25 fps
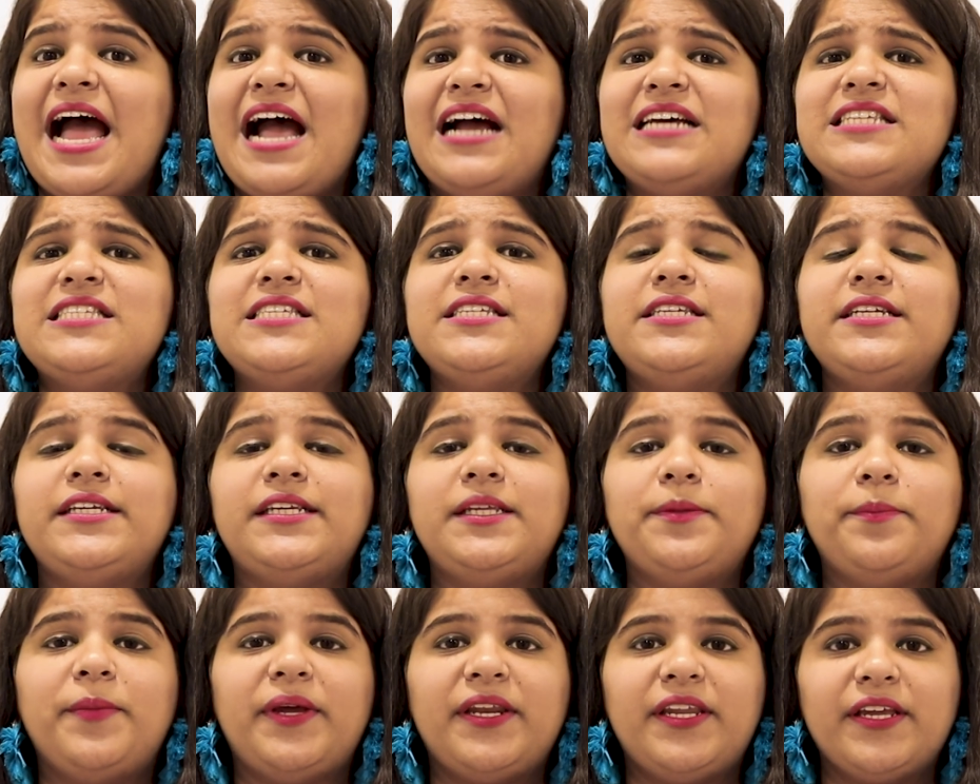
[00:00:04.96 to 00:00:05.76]

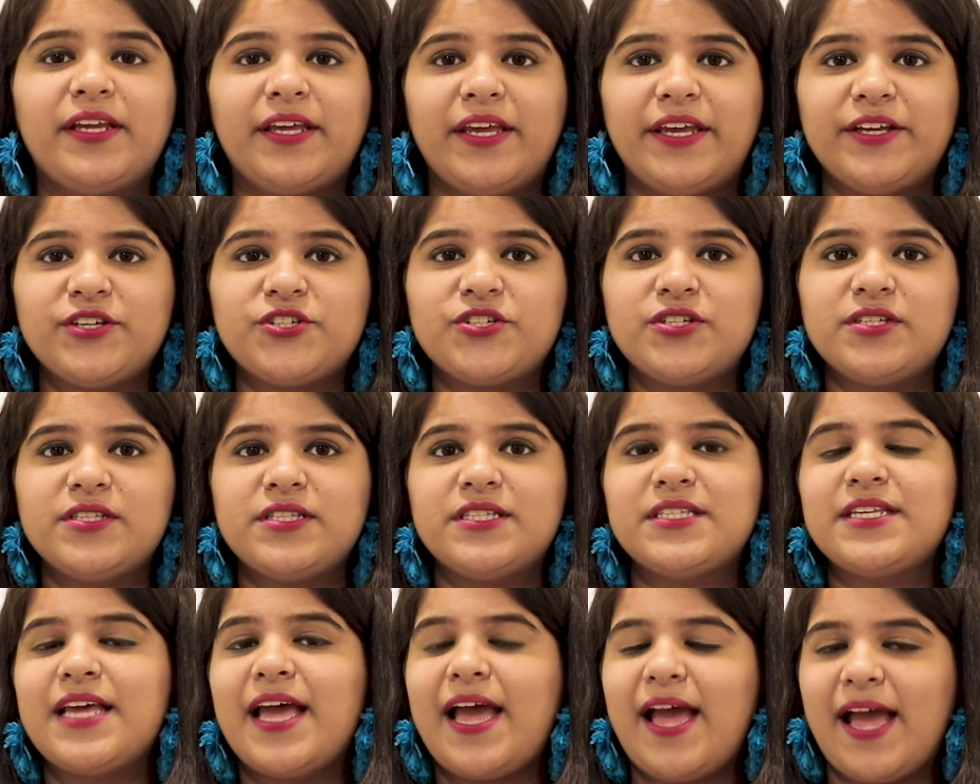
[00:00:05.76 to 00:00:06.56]
acidity
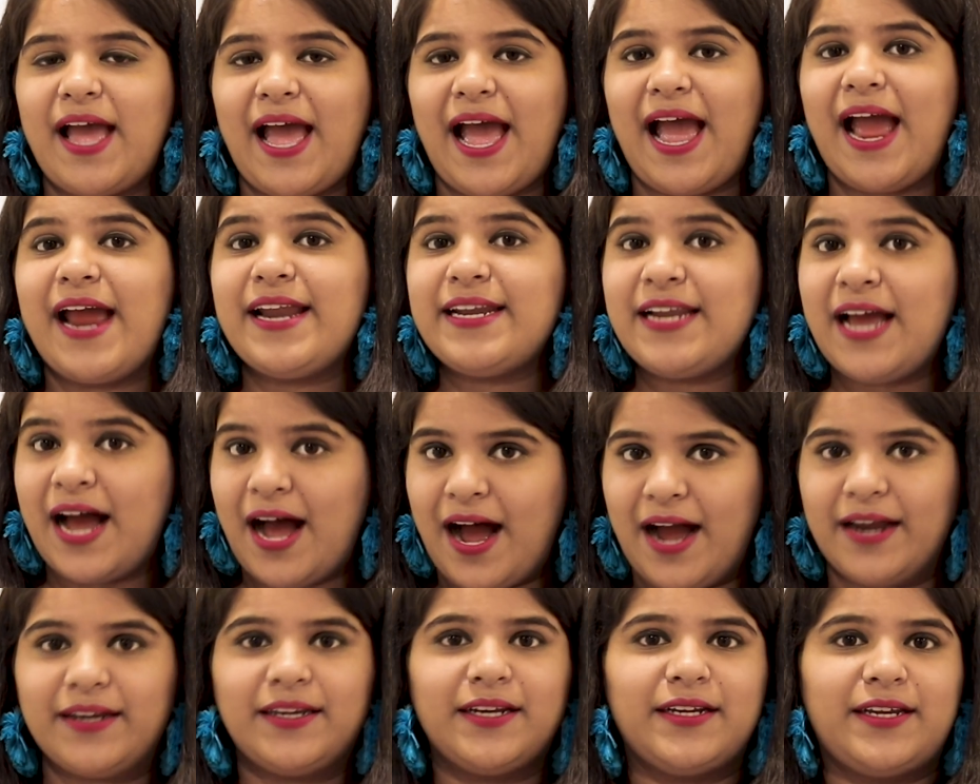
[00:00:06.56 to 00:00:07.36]
medications, and
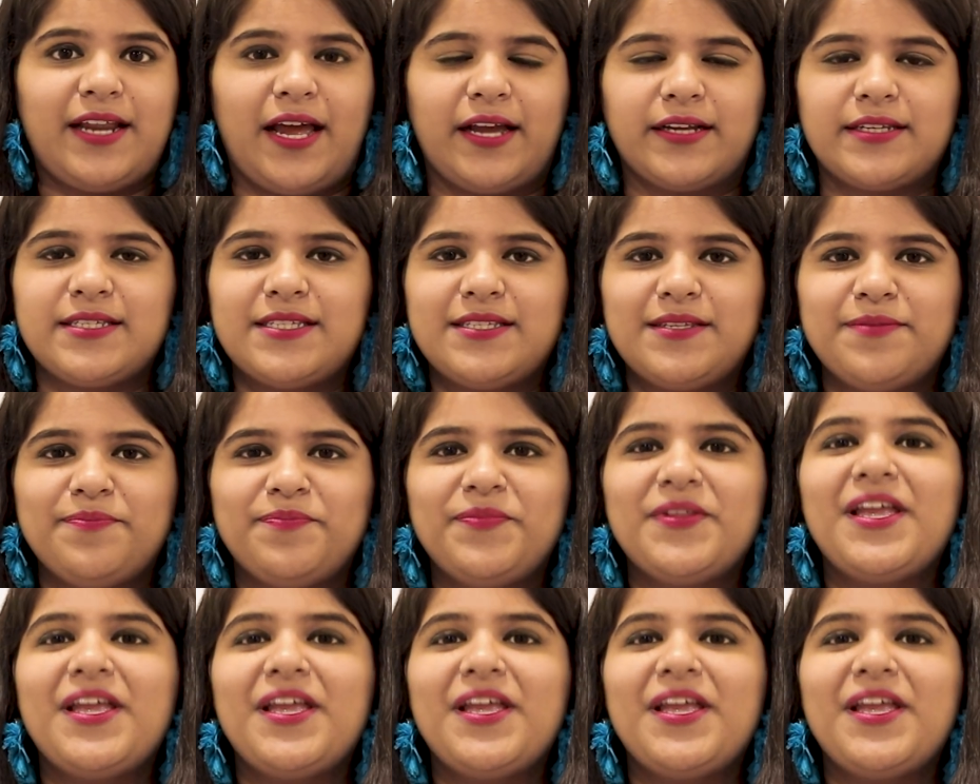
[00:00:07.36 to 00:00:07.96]
heart attacks?